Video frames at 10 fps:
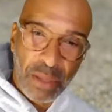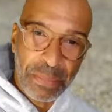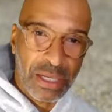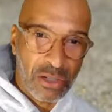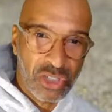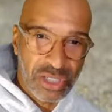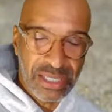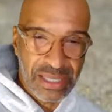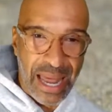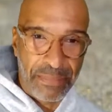because she
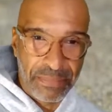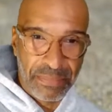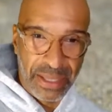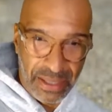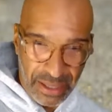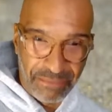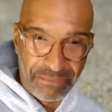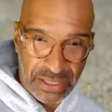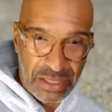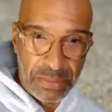is not the
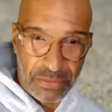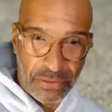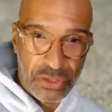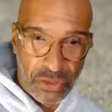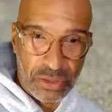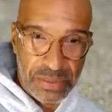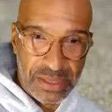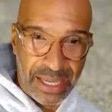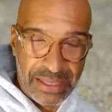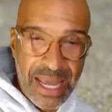victim of her
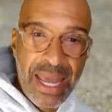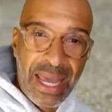circumstance.